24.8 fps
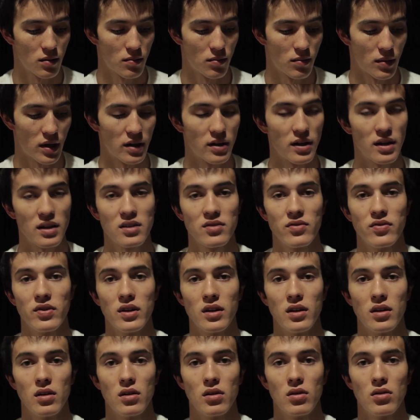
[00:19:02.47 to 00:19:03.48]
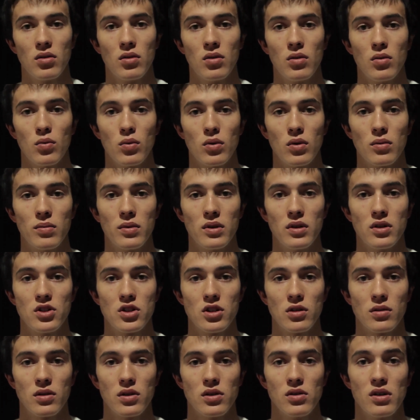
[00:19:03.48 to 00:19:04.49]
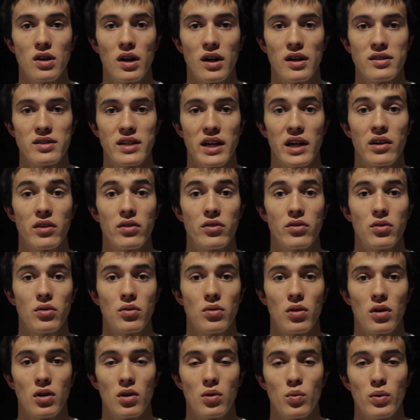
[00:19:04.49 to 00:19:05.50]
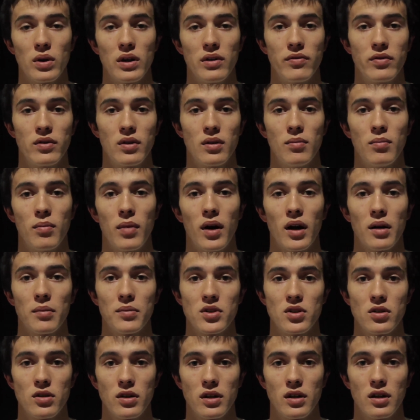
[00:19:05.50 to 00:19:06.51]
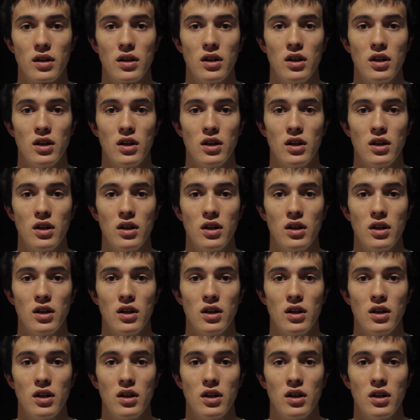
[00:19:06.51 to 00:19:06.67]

my next video will be showing you guys how to do our weaved bottom string.